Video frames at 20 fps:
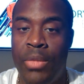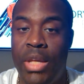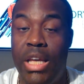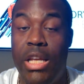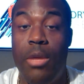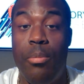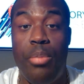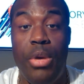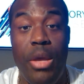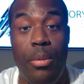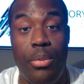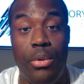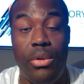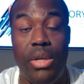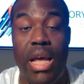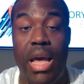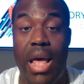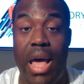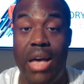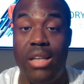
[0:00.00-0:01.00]
And the people
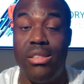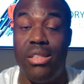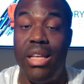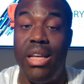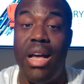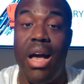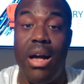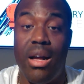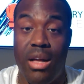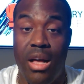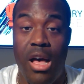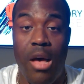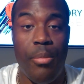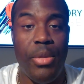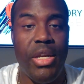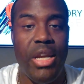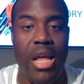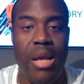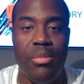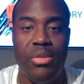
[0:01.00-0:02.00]
that actually got
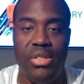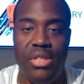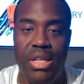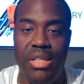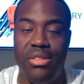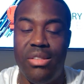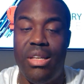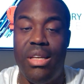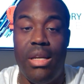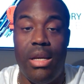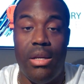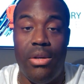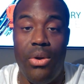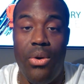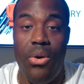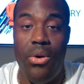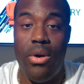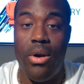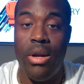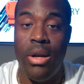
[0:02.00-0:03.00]
common damn sense get
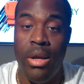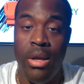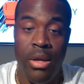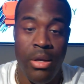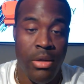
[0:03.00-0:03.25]
ignored.